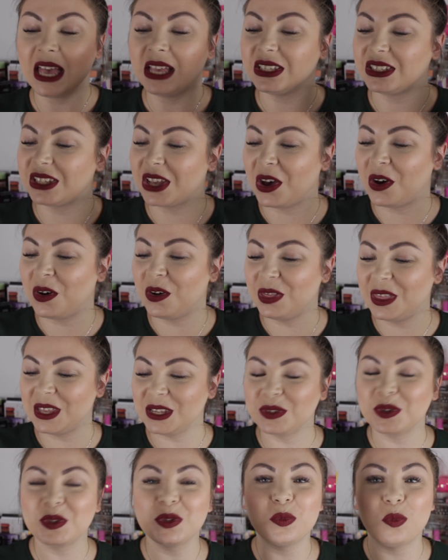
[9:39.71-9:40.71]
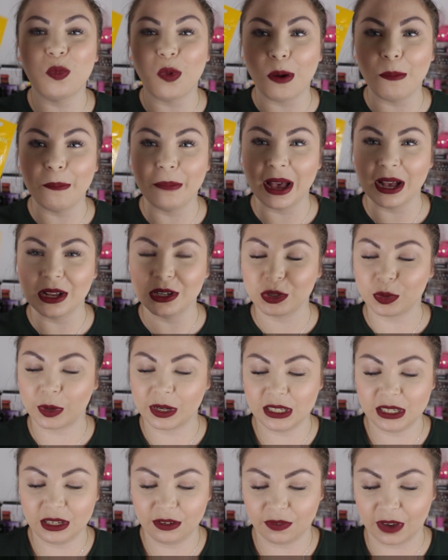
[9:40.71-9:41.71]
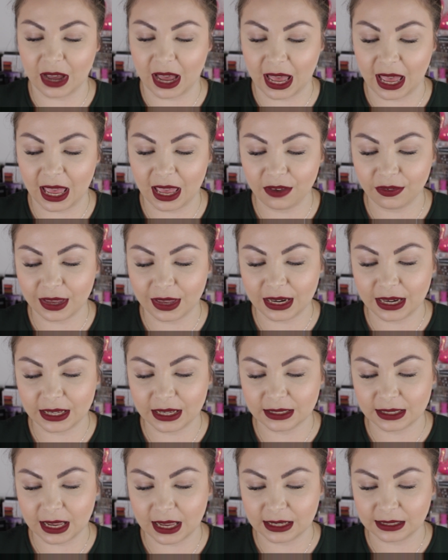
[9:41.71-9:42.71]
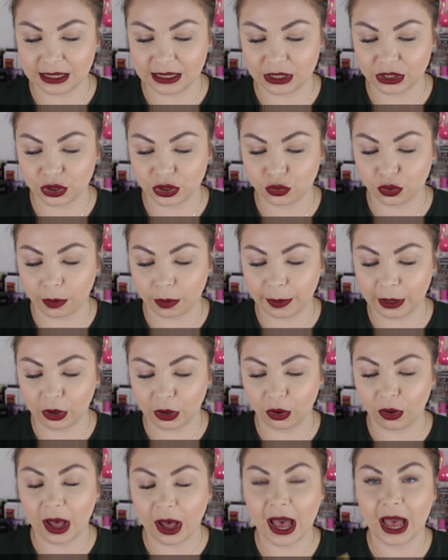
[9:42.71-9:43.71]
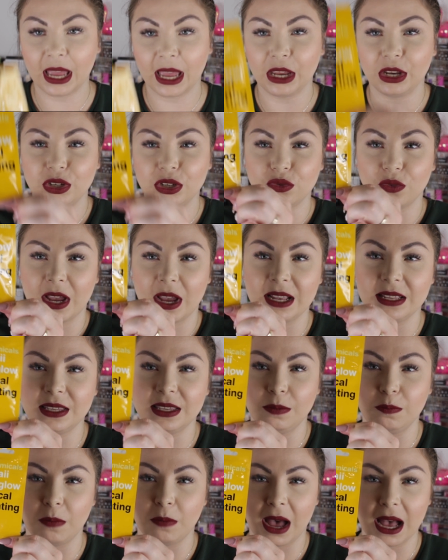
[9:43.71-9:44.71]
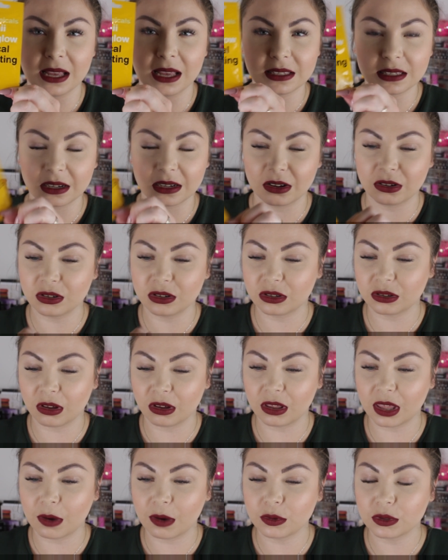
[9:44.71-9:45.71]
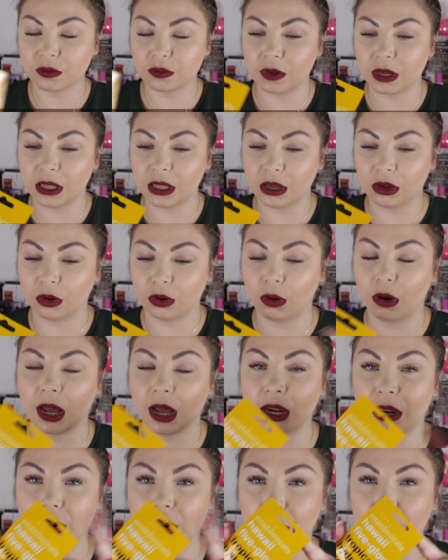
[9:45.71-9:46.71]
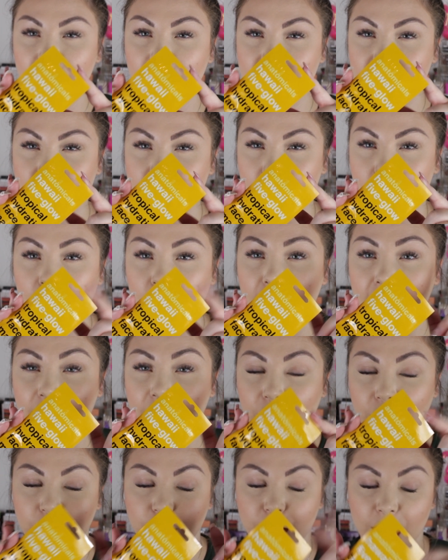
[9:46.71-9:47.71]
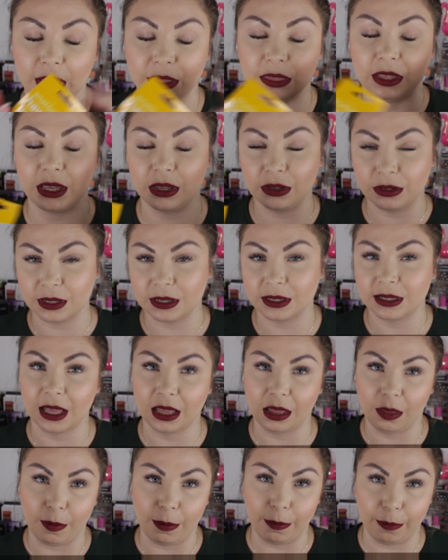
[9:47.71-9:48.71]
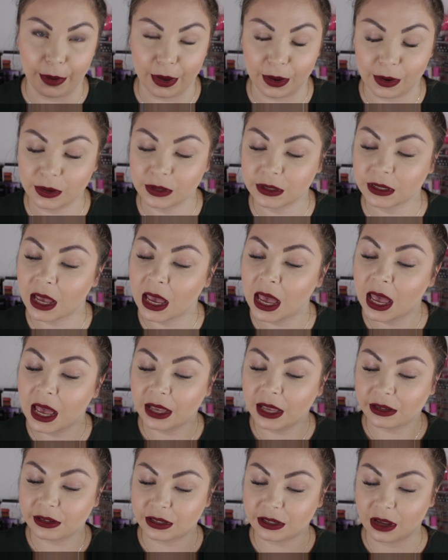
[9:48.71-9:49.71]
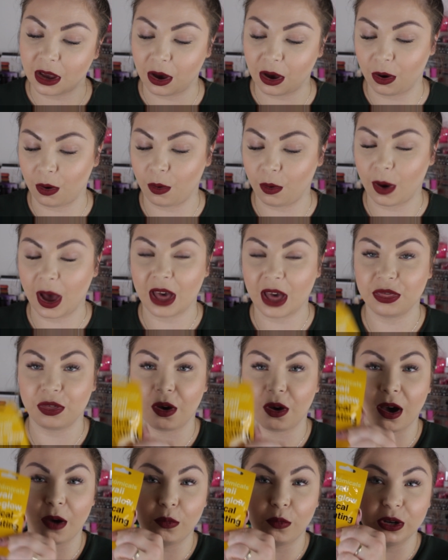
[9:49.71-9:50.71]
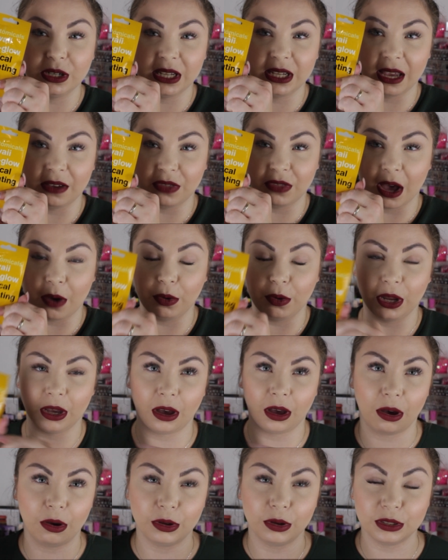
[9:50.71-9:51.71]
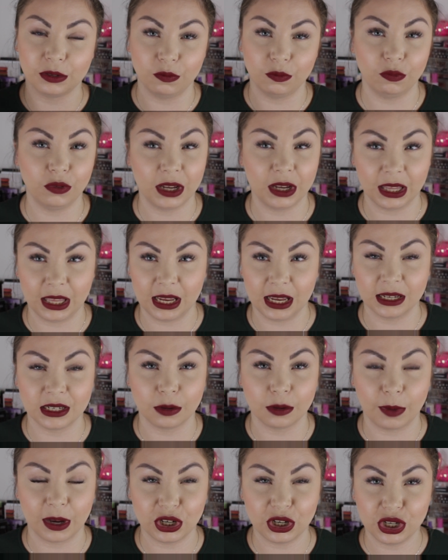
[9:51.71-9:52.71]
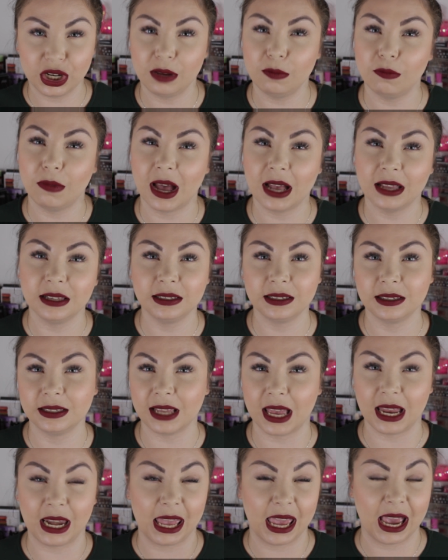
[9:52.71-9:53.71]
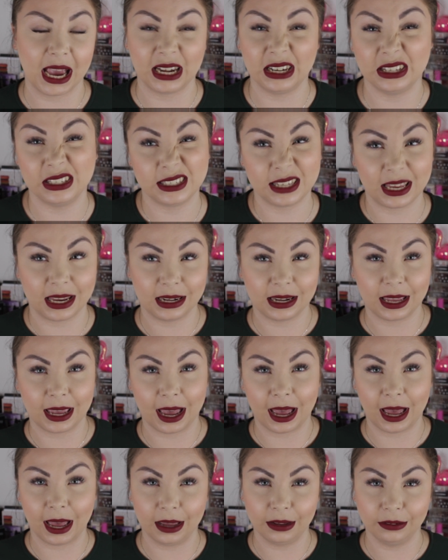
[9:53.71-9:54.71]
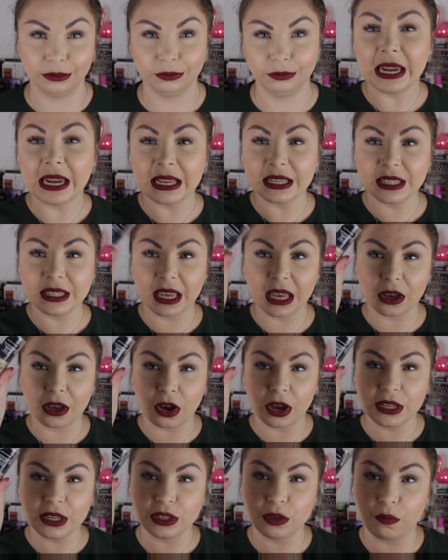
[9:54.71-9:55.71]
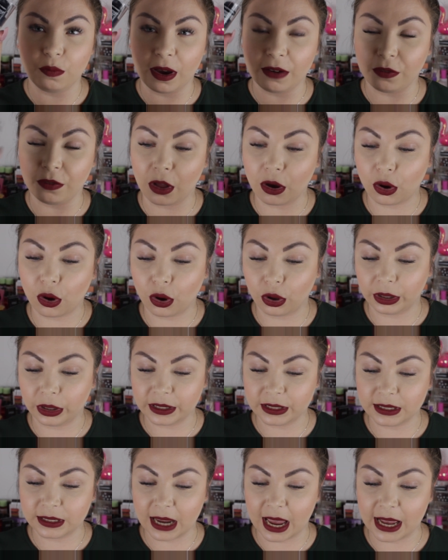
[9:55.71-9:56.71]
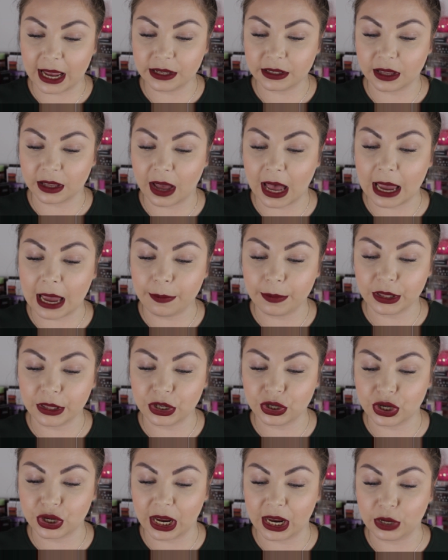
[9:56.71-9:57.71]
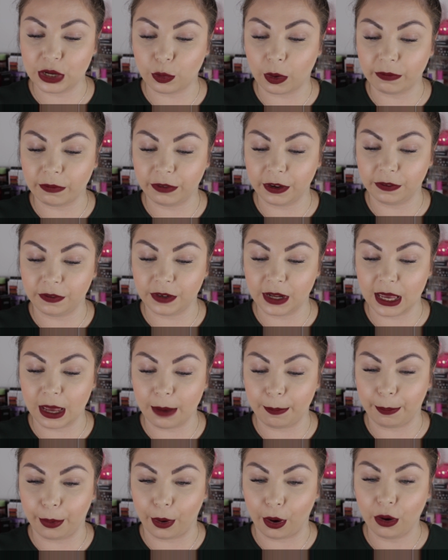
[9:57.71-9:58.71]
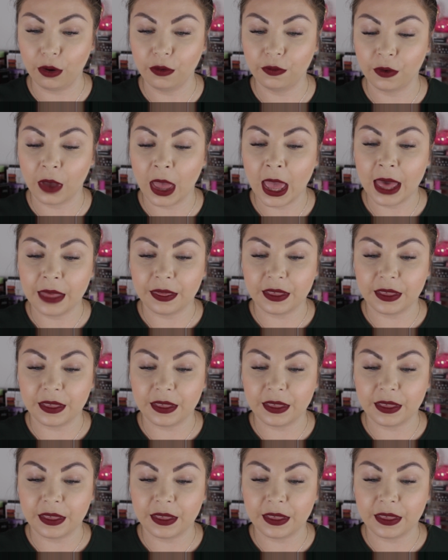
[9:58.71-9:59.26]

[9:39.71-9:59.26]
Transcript: So this was £1.25 and it says it's tropical hydrating mask, and I just thought that was really cool, and I know these were quite a good brand. They used to sell them in Boots, so I thought I would give that one a go because I'm really into my sheet masks, any kind of skincare. Next thing I got is the Revlon Colorstay. So I'm in the shade 150 Buff.